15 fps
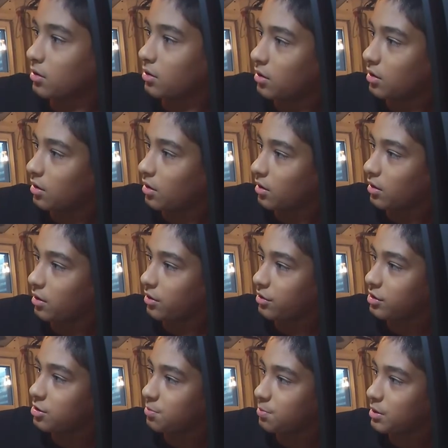on
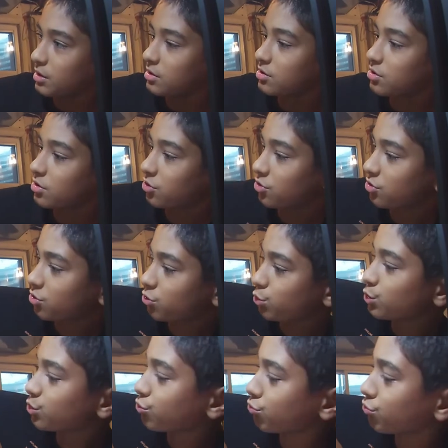this piece, there's
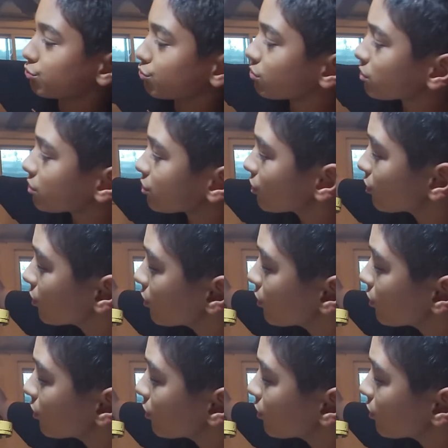3 screws.